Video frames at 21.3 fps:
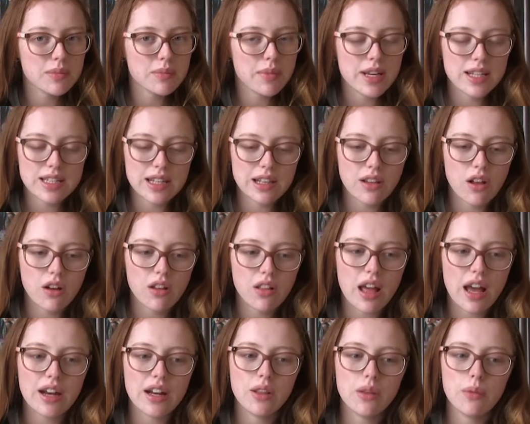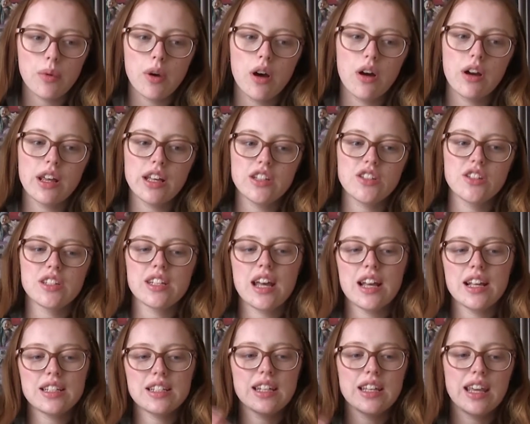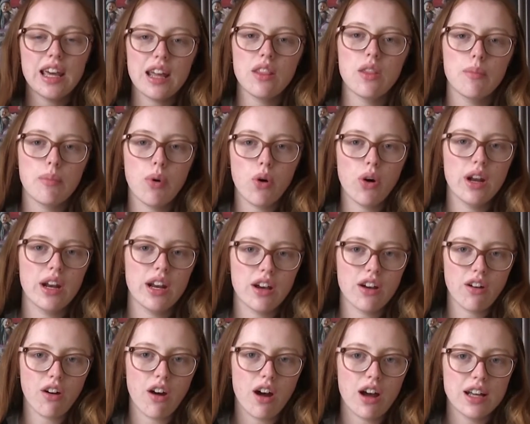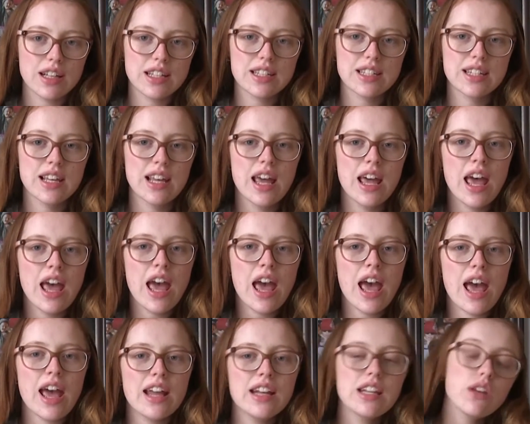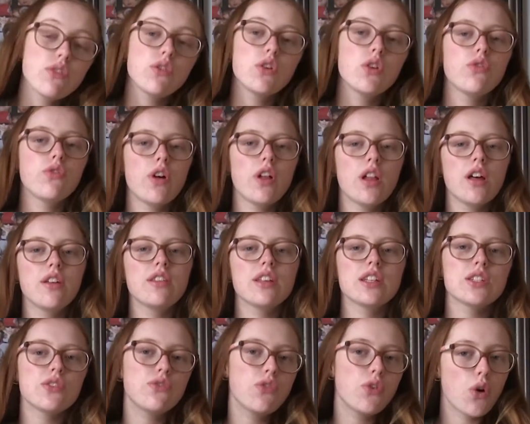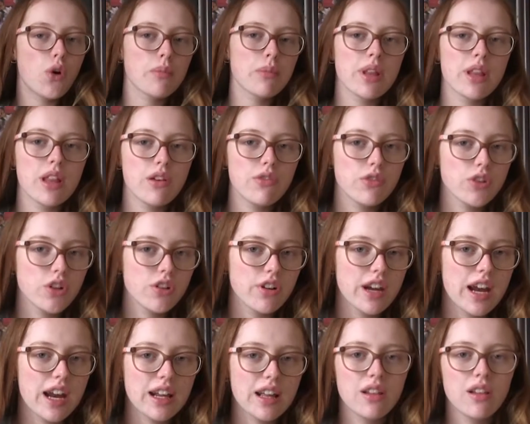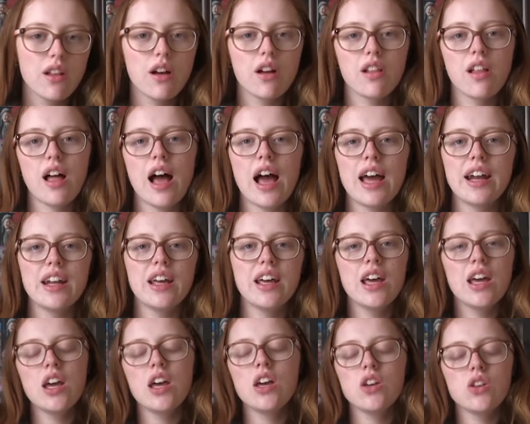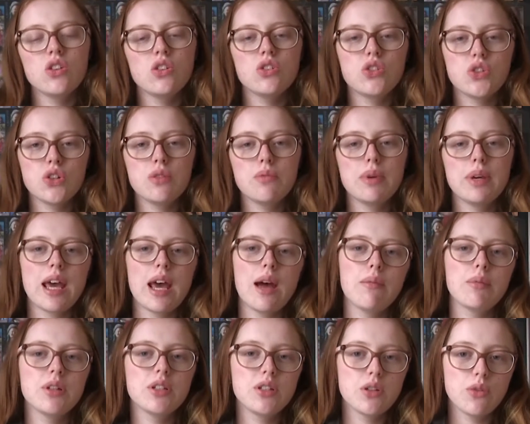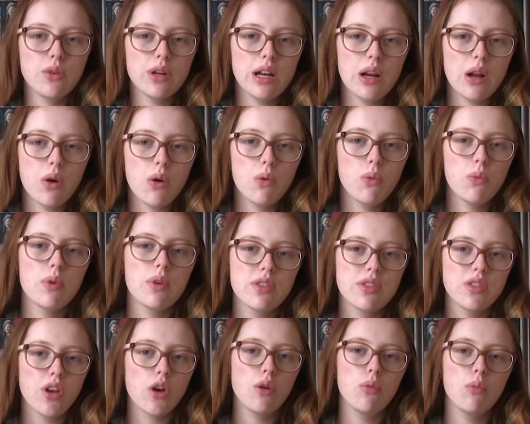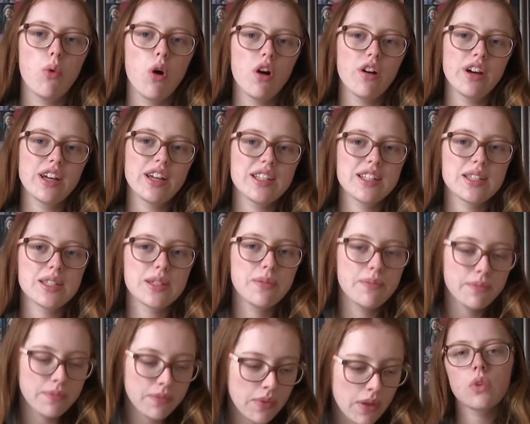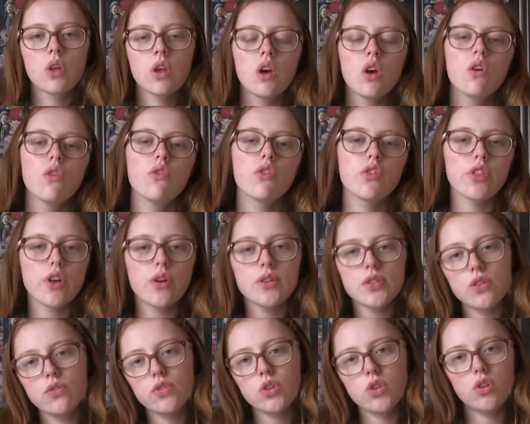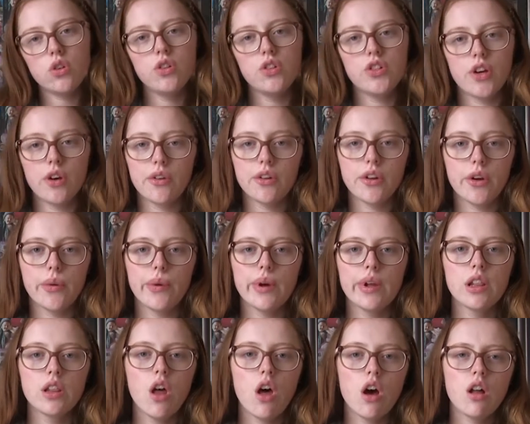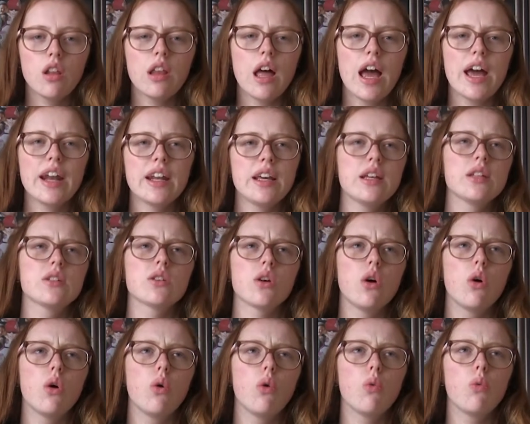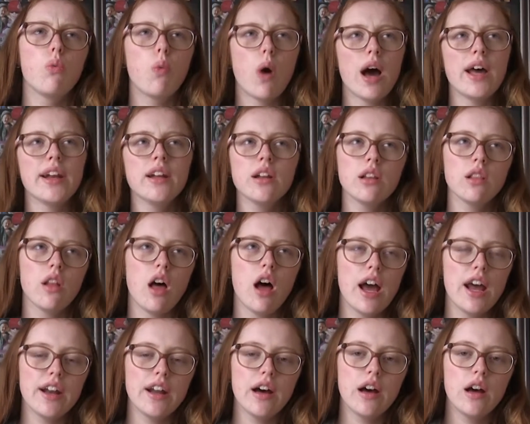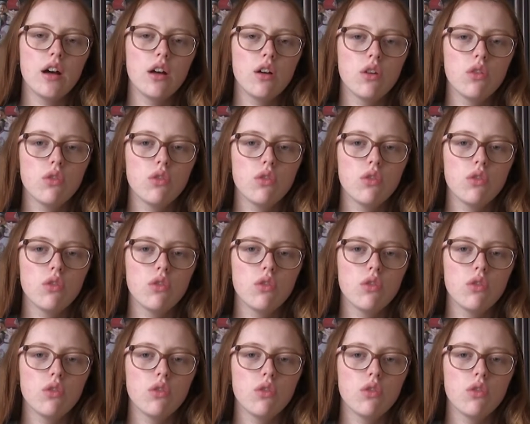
amazing logline in the world, it just has to get the point across. And if you follow this formula for creating a logline, you should be able to do it with no worries. For those of you who don't know, a logline is a one-liner